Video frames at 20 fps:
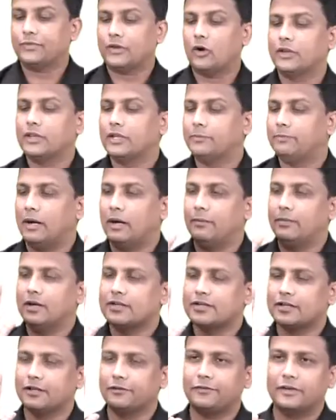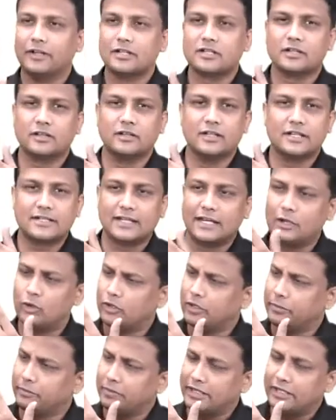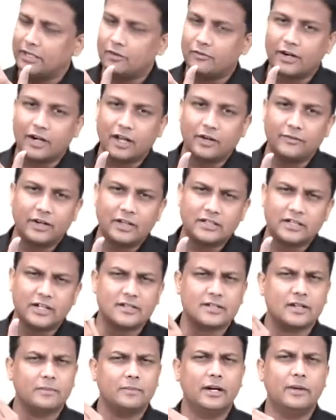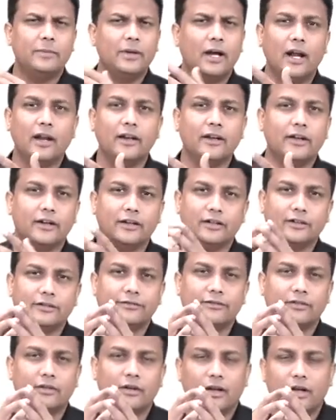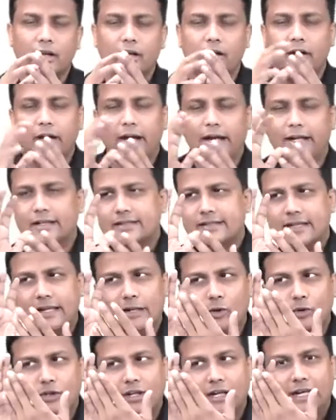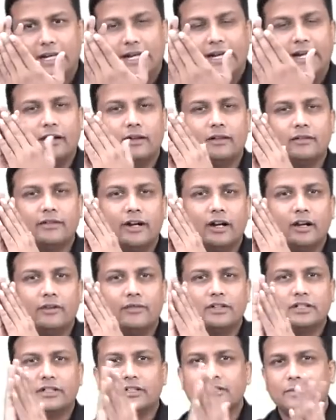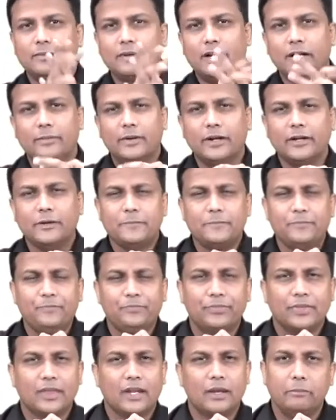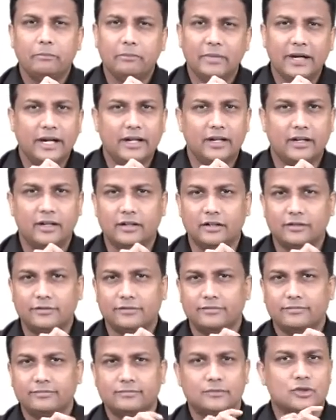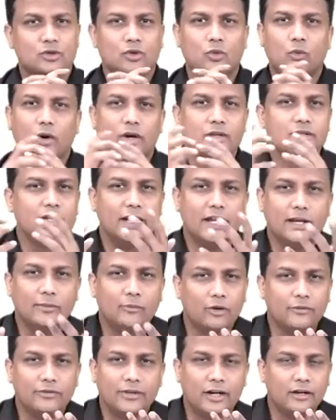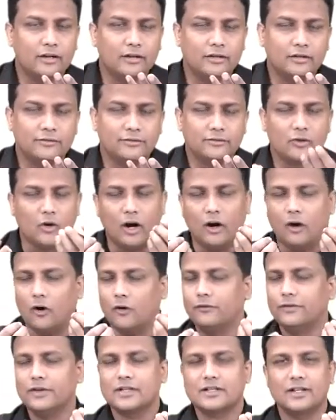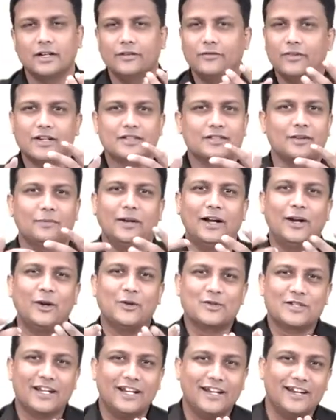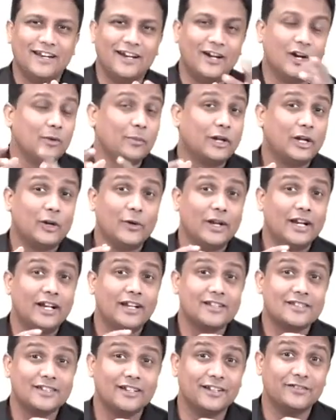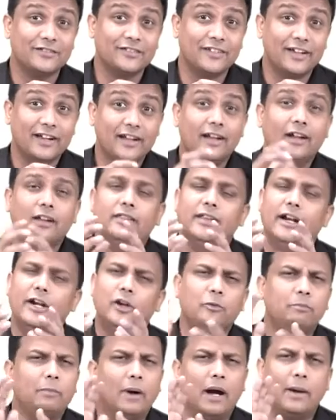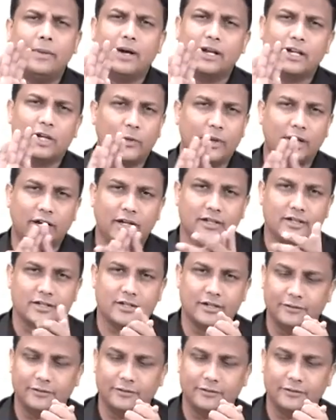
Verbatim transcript: On the palmar surface, the skin on the medial one half digit is supplied by ulnar nerve and the skin on the lateral 3.5 digit is supplied by median nerve. So, what is the name of that nerve? Obviously, if it is supplied to skin, it will be cutaneous nerve, that to palmar cutaneous